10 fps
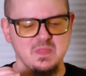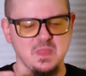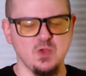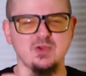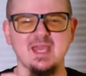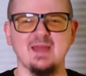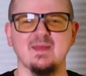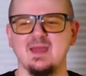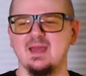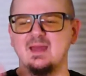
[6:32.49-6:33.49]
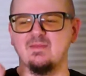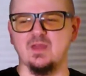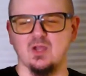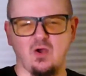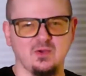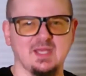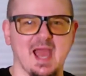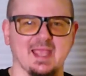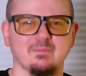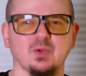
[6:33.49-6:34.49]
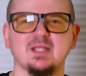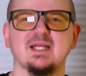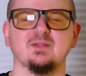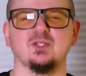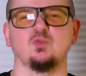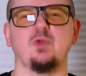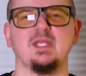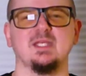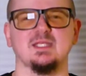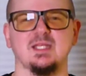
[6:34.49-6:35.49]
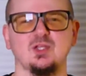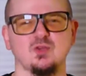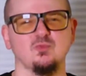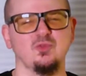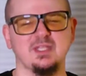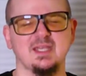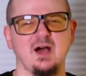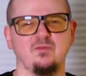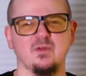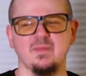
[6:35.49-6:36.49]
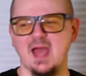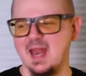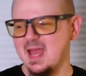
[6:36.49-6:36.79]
You get the cognac, it brings out the sweetness, and you can really tell from that.